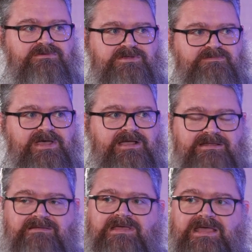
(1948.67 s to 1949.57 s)
respect
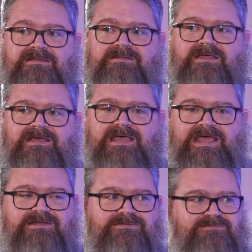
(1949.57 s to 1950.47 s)

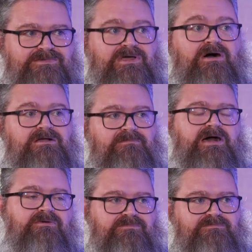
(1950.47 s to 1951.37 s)
and talk
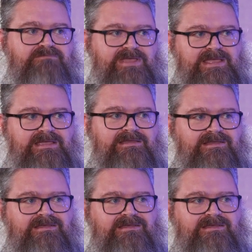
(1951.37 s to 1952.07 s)
about me